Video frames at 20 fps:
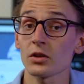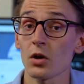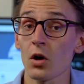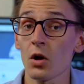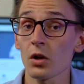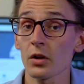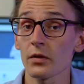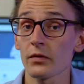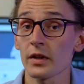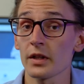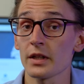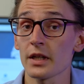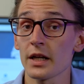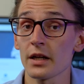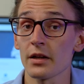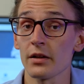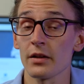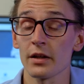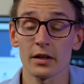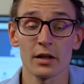all of the
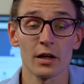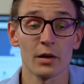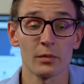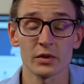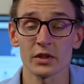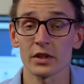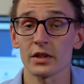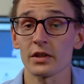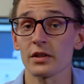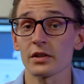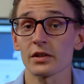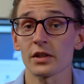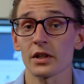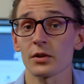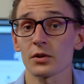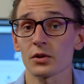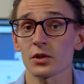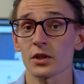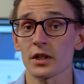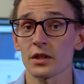data that comes into the
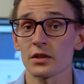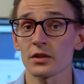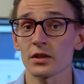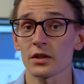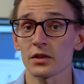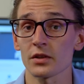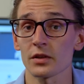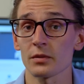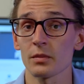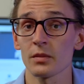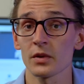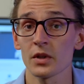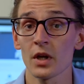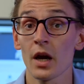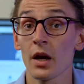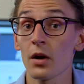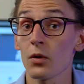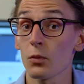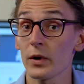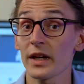SalesChain system.
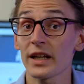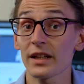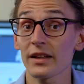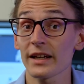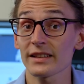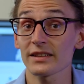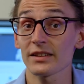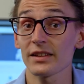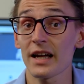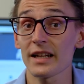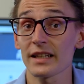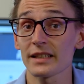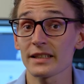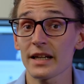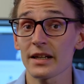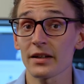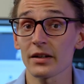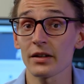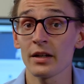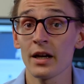We collect a lot of
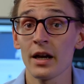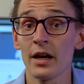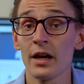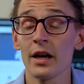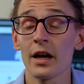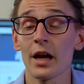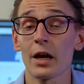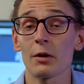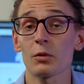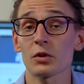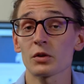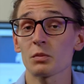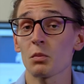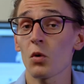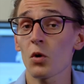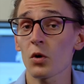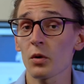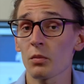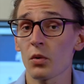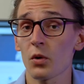data, and what's
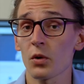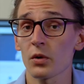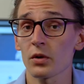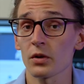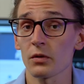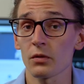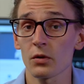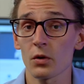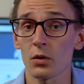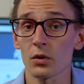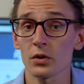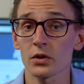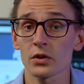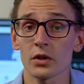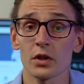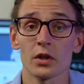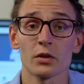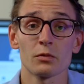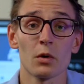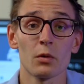more important, of
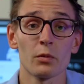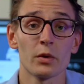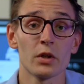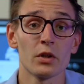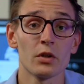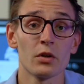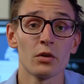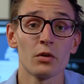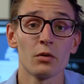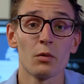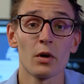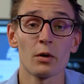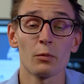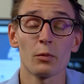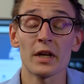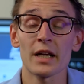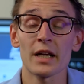course, is what we do when we